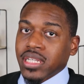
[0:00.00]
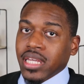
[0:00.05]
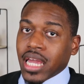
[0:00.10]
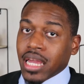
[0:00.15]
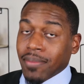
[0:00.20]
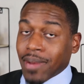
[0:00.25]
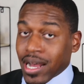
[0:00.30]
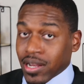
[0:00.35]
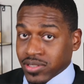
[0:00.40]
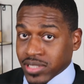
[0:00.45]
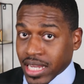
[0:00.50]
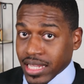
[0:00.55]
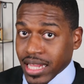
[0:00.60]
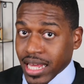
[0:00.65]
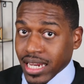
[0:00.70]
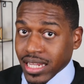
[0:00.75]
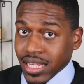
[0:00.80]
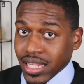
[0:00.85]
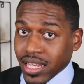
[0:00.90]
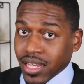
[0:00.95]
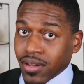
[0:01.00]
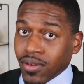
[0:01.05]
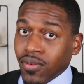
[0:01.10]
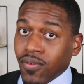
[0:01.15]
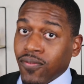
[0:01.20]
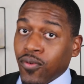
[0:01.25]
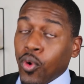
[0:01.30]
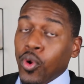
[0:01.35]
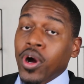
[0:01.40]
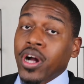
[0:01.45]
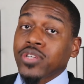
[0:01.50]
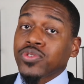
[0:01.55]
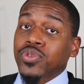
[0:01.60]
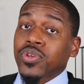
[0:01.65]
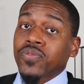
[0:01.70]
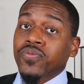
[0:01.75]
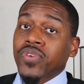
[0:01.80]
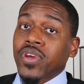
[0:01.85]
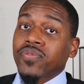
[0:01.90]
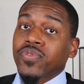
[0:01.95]
game. I'll say that again.
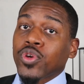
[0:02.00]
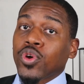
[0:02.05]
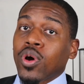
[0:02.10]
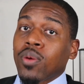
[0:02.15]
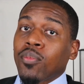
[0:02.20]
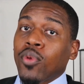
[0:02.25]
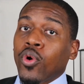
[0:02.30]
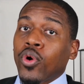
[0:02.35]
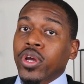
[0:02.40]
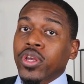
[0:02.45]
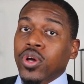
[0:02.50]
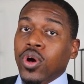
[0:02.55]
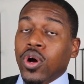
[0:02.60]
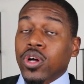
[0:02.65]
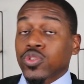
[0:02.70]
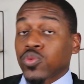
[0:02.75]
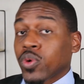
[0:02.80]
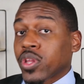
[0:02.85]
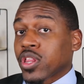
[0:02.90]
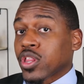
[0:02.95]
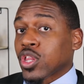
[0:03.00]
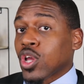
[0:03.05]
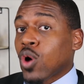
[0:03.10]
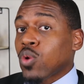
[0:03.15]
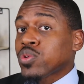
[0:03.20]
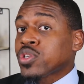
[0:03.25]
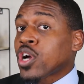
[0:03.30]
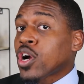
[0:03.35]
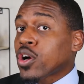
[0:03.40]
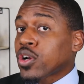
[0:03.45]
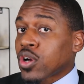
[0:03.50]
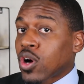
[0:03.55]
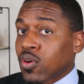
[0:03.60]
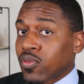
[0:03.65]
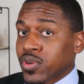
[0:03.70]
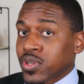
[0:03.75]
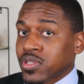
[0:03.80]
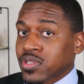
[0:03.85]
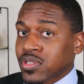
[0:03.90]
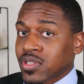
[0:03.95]
450 or more yards with no
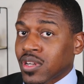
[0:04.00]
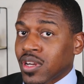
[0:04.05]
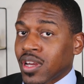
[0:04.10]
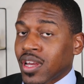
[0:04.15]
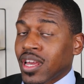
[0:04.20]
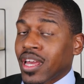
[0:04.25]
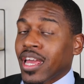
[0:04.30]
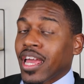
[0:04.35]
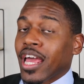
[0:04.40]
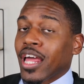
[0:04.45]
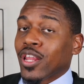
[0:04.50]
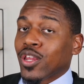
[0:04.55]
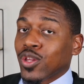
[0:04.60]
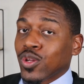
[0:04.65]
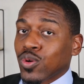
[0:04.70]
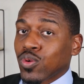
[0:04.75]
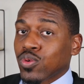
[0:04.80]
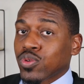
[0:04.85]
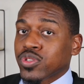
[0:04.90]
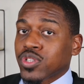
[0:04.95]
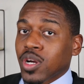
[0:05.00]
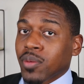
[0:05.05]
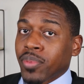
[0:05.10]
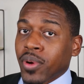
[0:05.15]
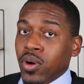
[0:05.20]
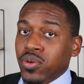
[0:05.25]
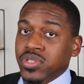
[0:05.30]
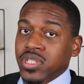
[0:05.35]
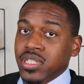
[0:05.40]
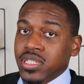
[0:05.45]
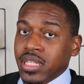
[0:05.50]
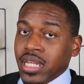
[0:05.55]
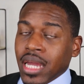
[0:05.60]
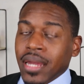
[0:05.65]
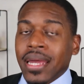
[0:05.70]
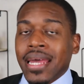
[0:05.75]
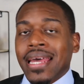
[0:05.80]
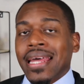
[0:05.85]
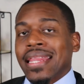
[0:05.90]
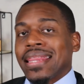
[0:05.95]
turnovers and lose their postseason
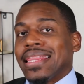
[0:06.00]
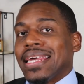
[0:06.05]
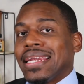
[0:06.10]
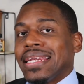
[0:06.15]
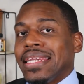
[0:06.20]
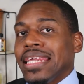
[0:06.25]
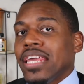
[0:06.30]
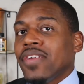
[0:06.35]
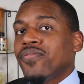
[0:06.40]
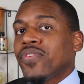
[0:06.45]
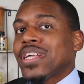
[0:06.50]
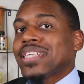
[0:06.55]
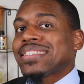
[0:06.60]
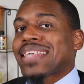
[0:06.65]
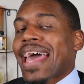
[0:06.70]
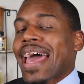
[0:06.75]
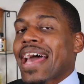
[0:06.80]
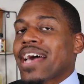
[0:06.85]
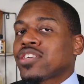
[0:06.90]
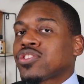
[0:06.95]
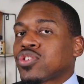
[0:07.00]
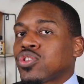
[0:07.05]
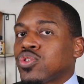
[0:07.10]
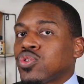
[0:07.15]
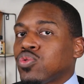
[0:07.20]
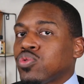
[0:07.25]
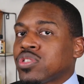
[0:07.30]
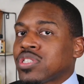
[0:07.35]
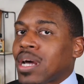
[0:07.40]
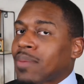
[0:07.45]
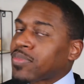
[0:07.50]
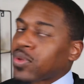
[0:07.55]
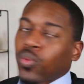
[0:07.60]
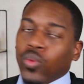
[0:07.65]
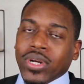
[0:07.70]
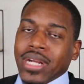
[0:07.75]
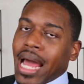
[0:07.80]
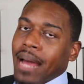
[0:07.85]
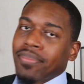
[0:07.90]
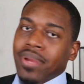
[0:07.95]
game. The defense has to do something.
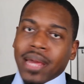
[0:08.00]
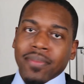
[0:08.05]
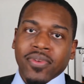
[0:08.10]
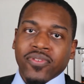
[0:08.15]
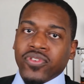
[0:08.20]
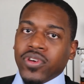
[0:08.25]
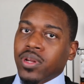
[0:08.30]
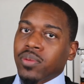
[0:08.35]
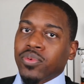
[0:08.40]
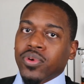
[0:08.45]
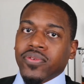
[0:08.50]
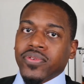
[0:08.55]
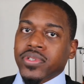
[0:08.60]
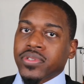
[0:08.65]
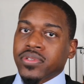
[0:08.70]
We're not blaming Phillip Rivers.